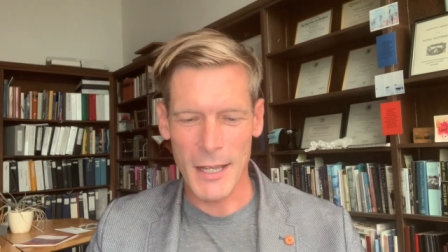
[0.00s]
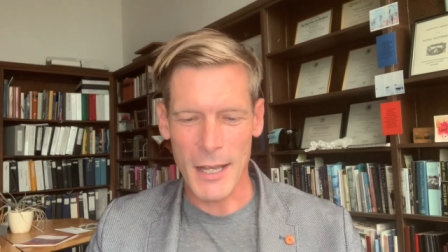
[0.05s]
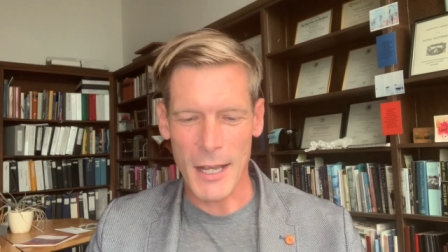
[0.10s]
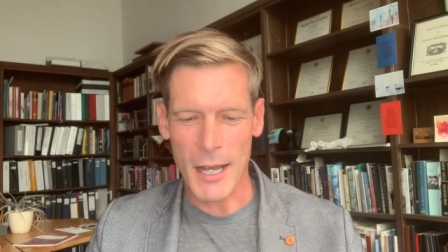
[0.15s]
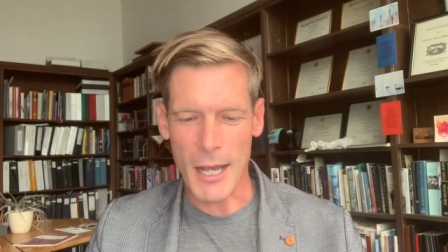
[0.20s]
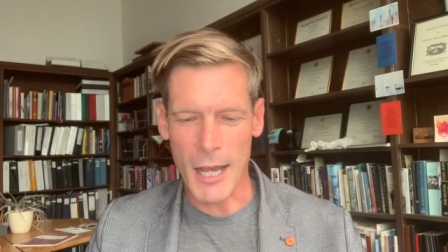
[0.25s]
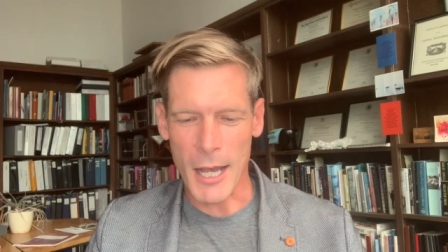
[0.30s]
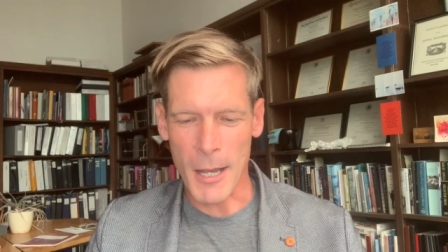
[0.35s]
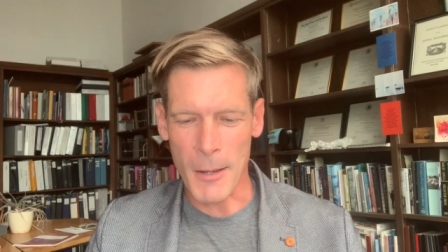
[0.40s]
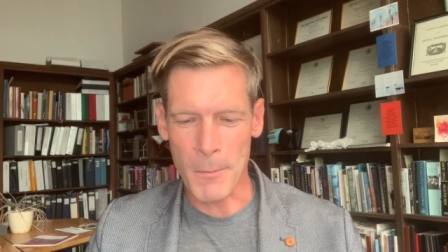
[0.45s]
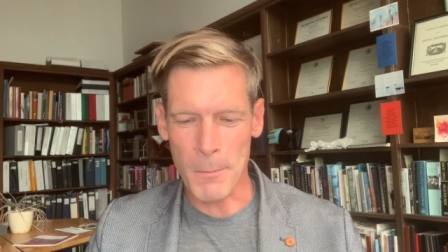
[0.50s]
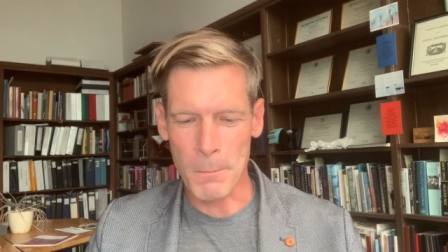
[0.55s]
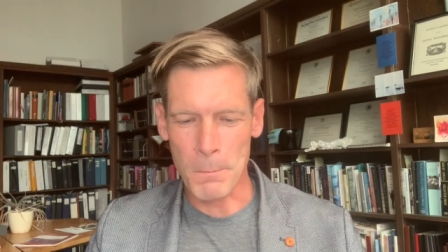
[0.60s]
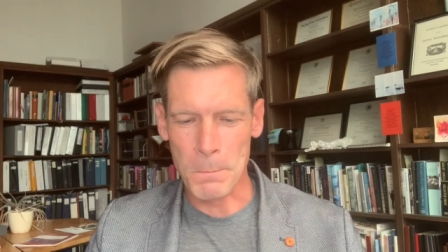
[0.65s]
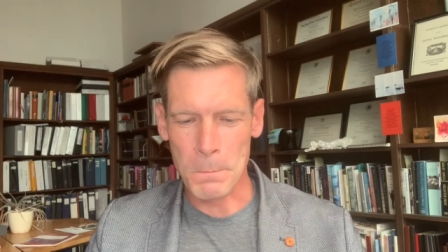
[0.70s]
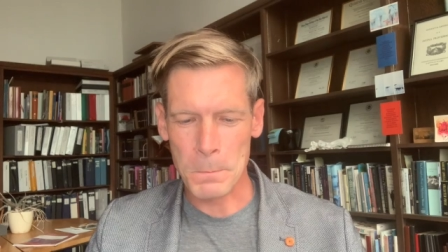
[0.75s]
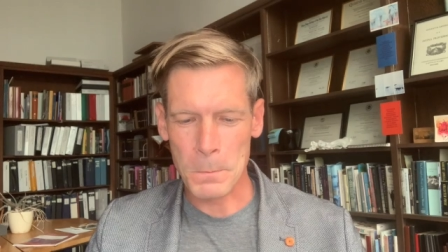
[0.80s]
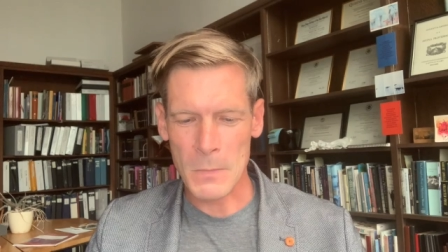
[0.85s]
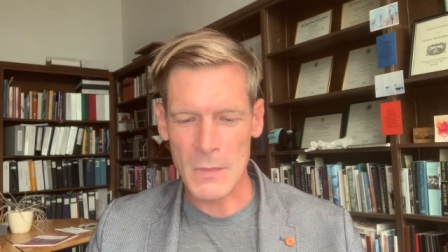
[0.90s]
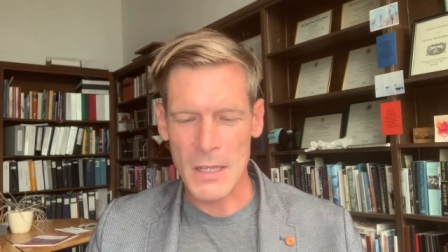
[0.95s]
Some
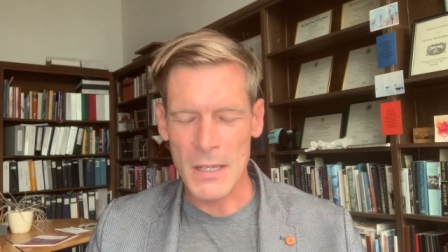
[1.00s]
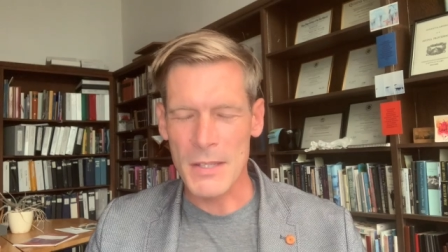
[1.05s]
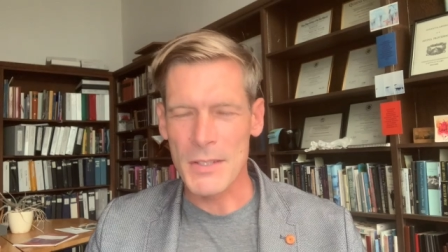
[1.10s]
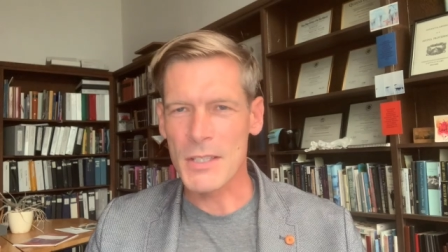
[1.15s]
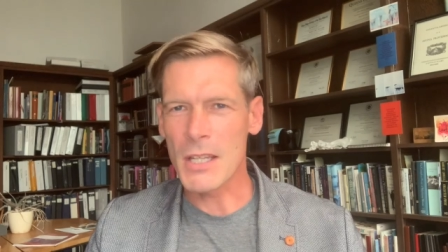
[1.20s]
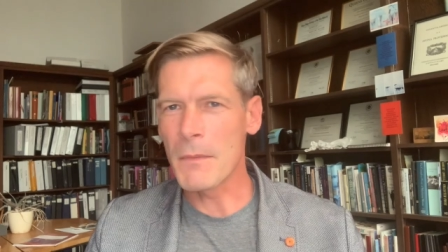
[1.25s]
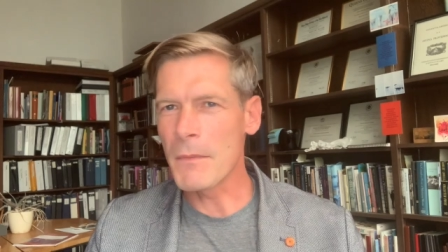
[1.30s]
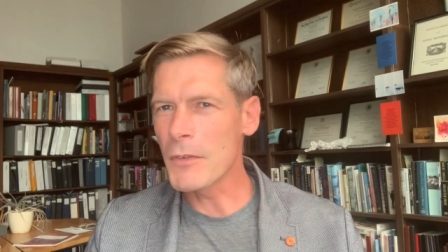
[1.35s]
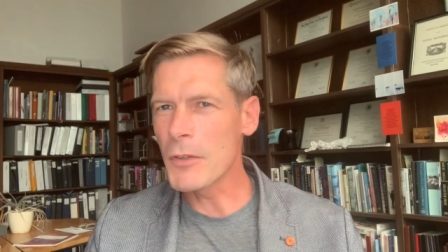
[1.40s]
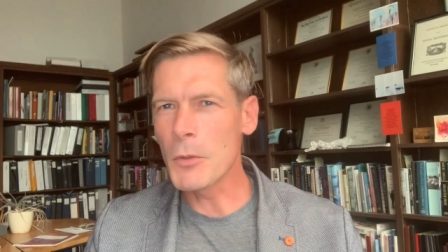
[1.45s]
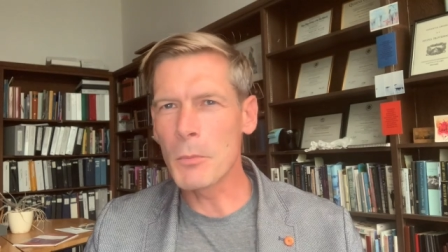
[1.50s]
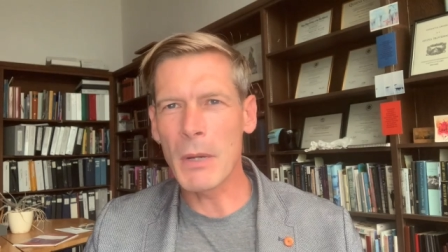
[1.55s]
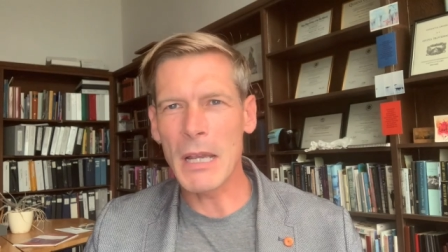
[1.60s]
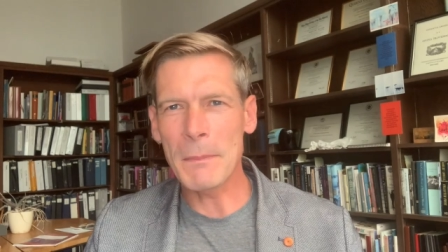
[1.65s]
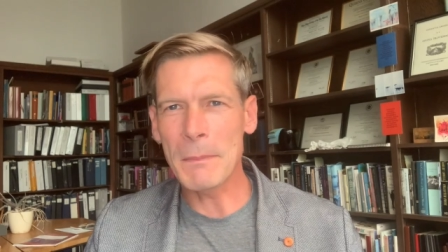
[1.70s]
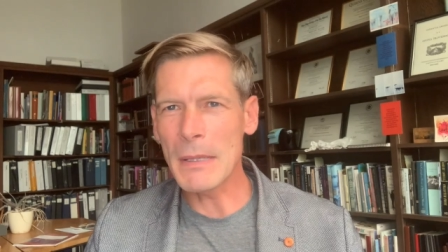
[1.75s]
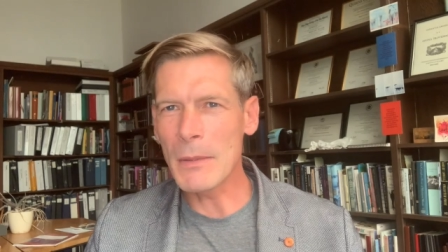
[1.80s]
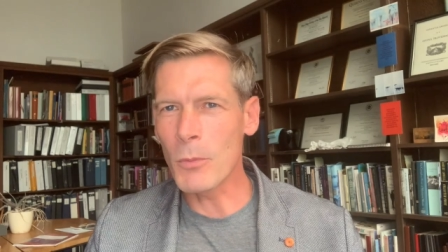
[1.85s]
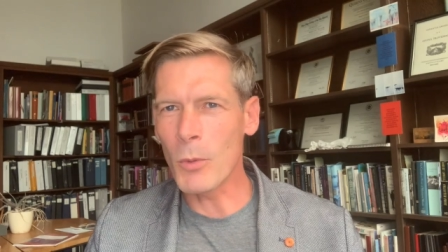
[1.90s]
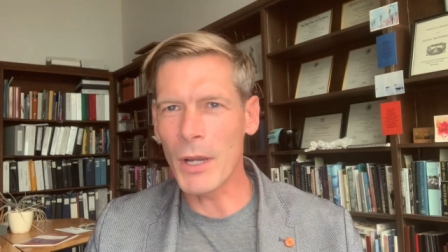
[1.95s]
of you
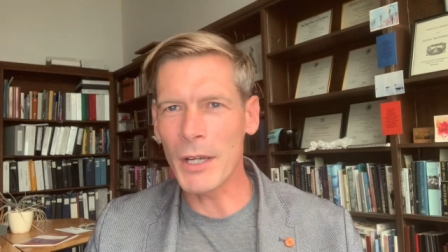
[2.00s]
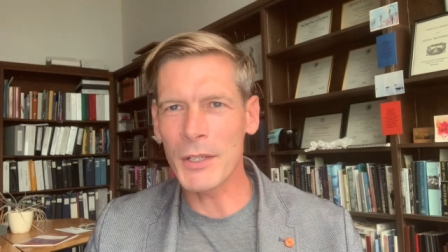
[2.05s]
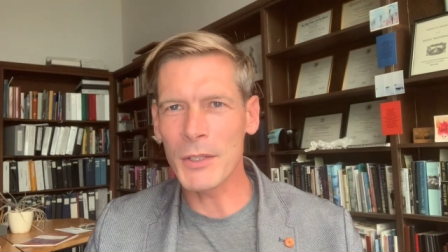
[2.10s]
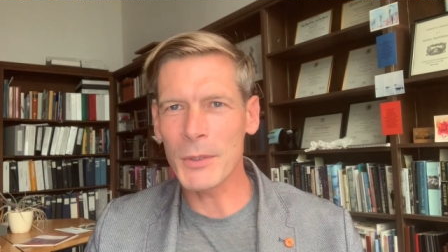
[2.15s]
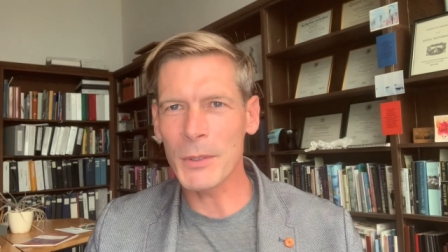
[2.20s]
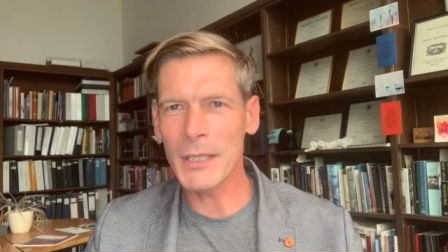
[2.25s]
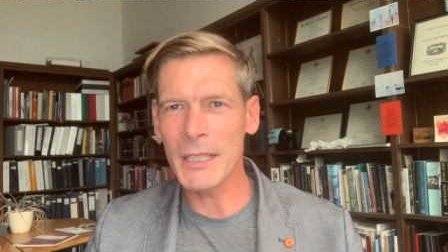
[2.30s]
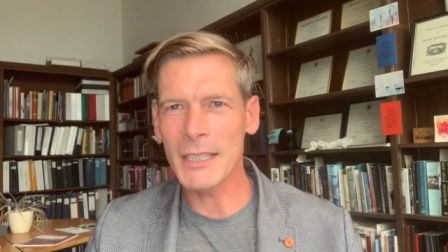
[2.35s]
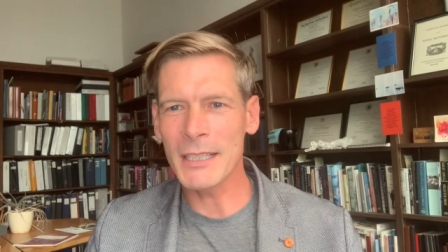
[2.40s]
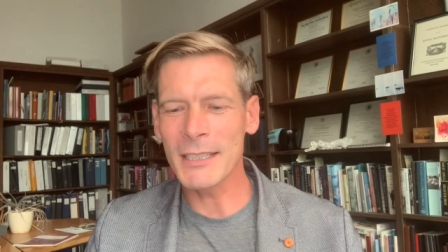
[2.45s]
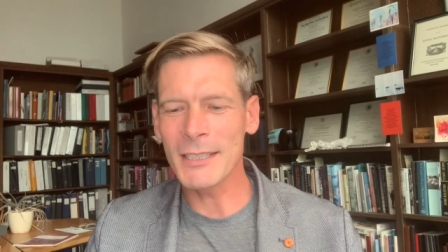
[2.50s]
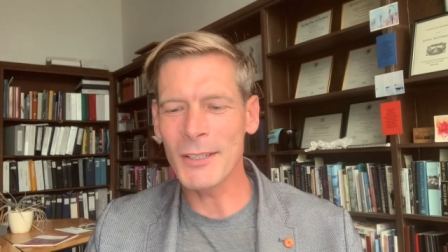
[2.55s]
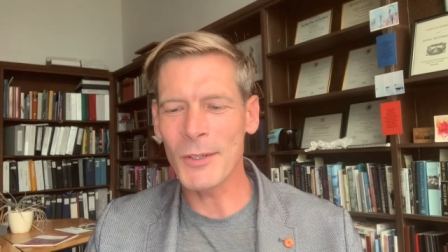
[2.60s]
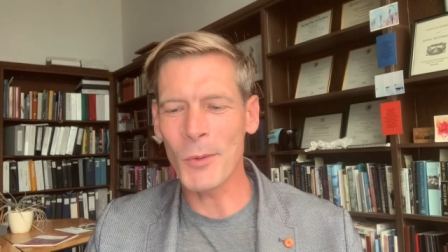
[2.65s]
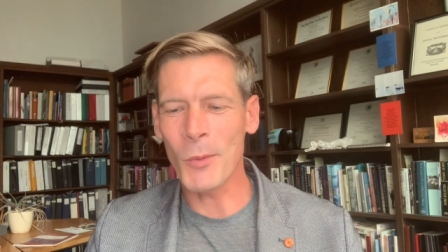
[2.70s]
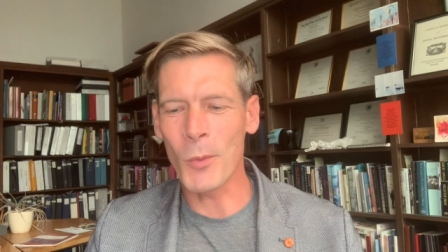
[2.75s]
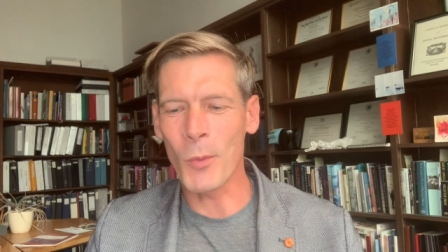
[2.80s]
might be wondering,